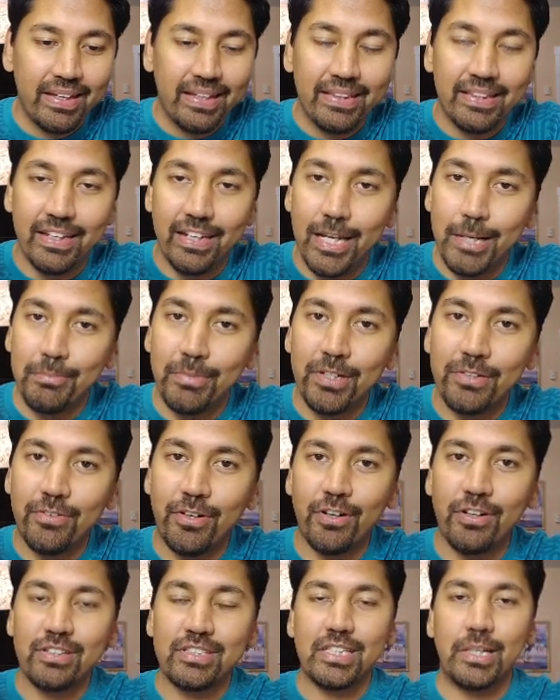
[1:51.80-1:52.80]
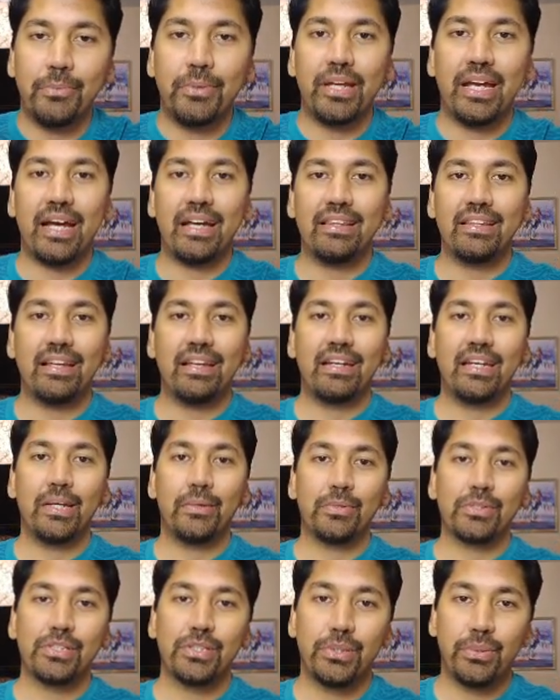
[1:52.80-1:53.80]
The number of orders that we had that day
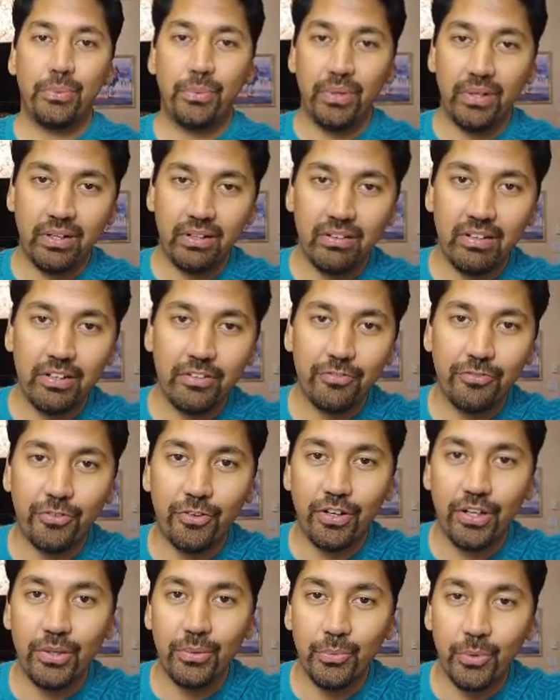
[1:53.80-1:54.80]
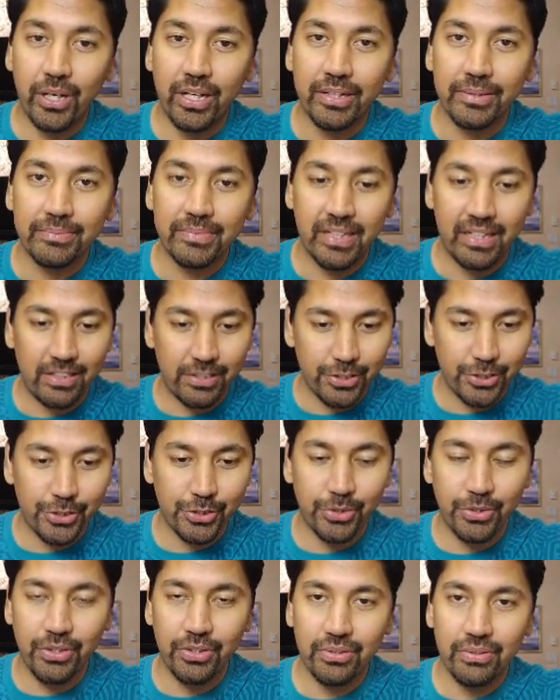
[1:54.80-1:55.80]
was 341. And I'll
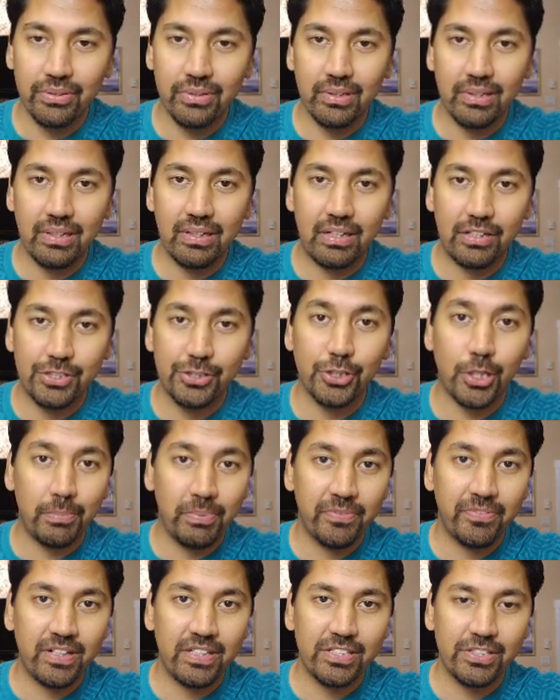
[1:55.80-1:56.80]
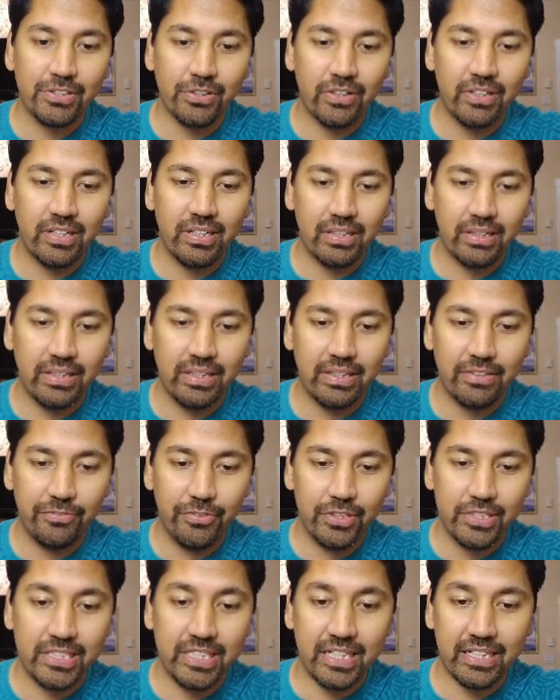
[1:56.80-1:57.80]
show you our Shopify store in a few
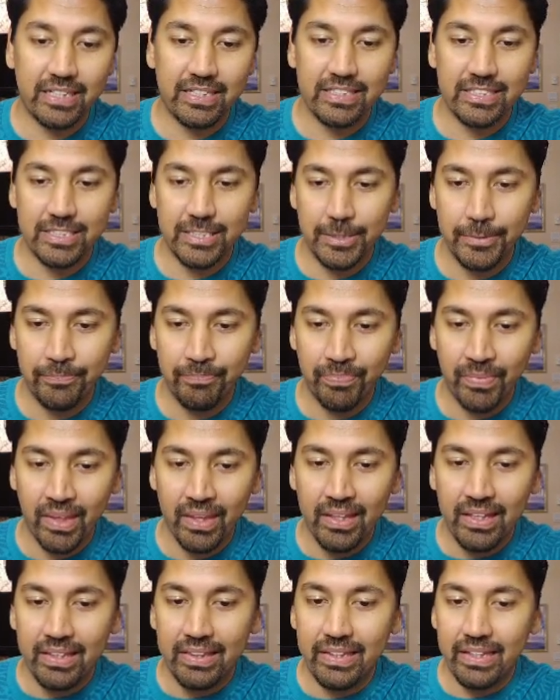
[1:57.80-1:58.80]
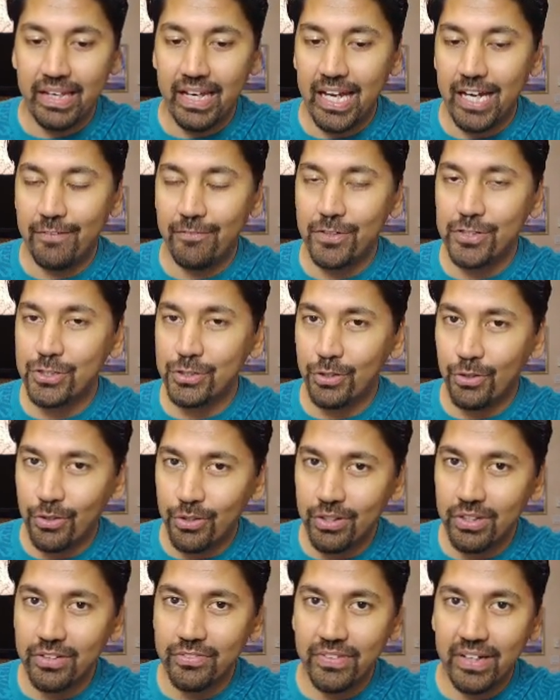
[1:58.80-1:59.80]
seconds. The average
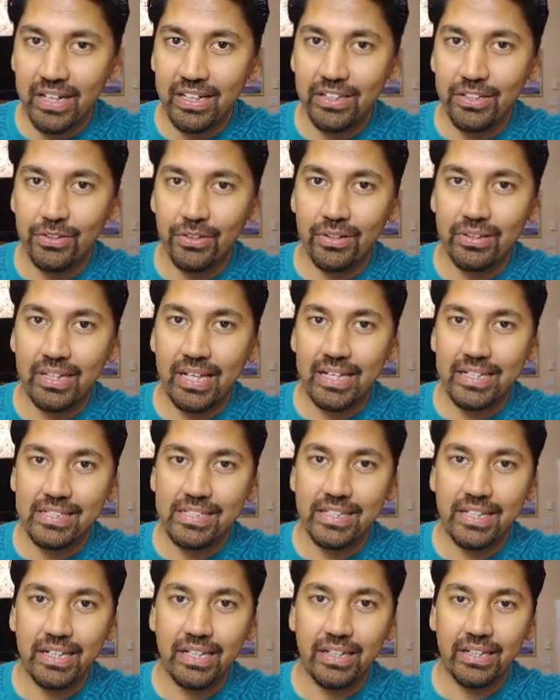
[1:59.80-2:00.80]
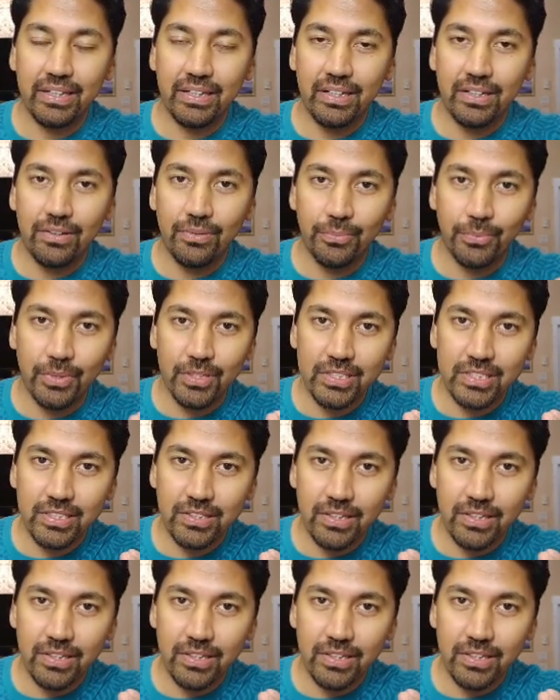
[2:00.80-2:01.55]
order value on that day was